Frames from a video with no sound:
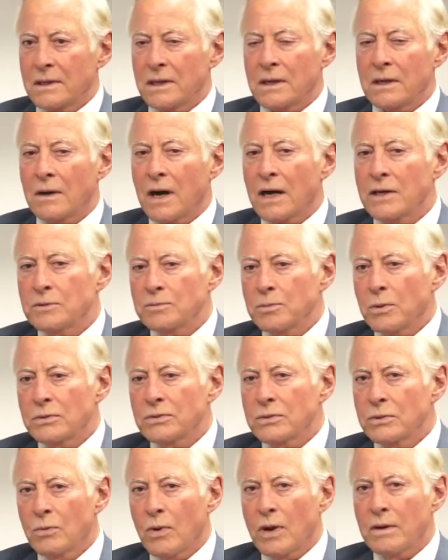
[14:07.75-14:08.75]
You know, I
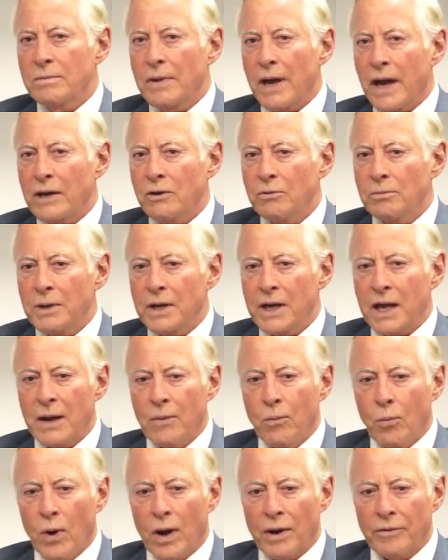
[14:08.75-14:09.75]
spoke to one man who
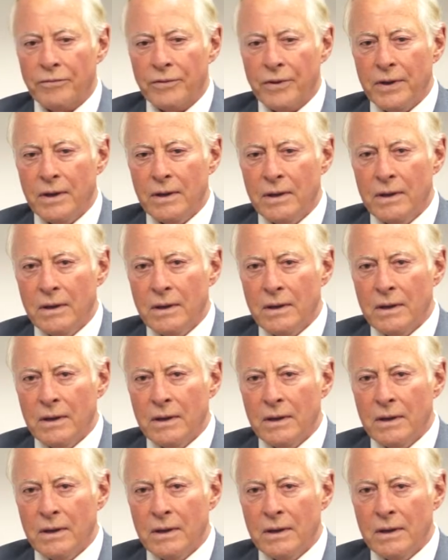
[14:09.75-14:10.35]
became wealthy,